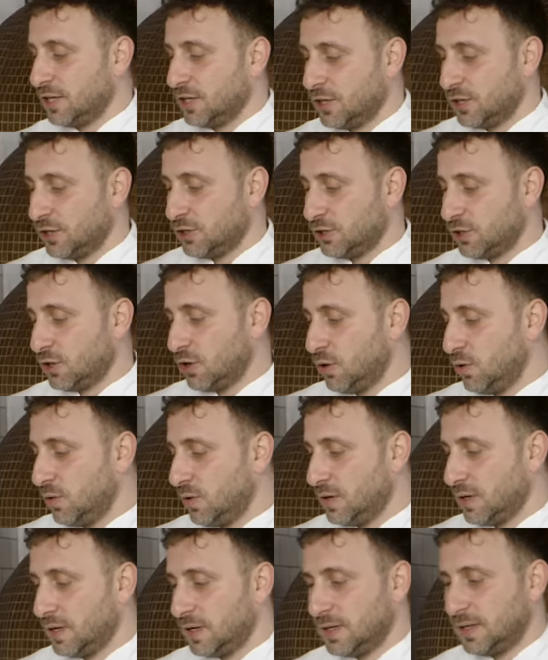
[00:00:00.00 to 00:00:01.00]
So
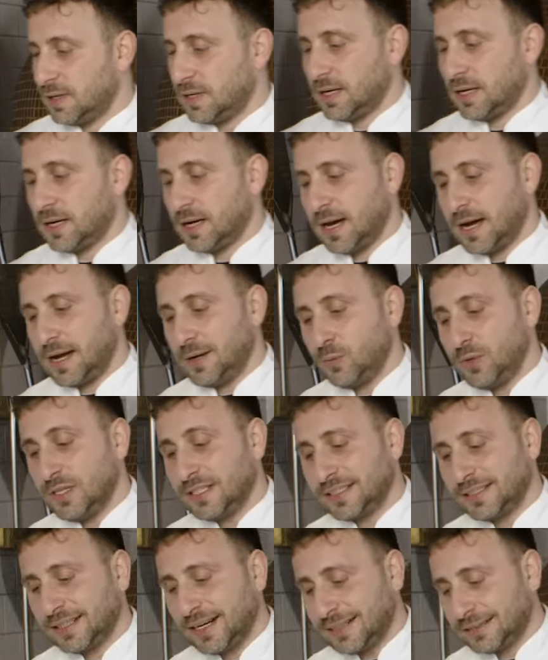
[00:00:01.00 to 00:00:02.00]
I will
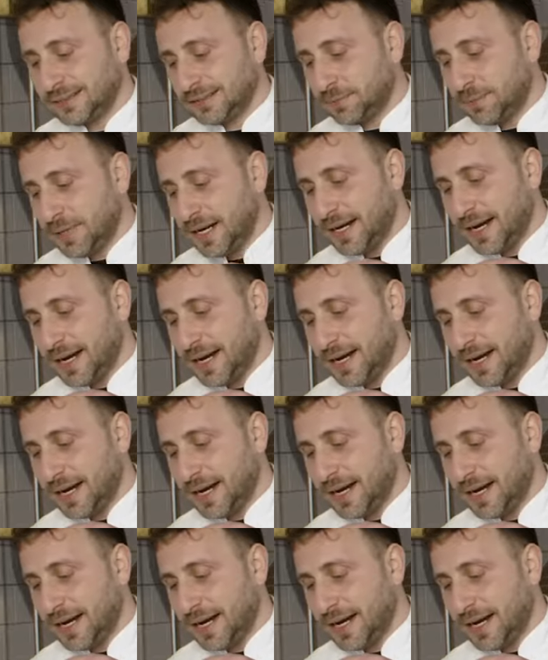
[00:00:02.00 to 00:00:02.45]
start by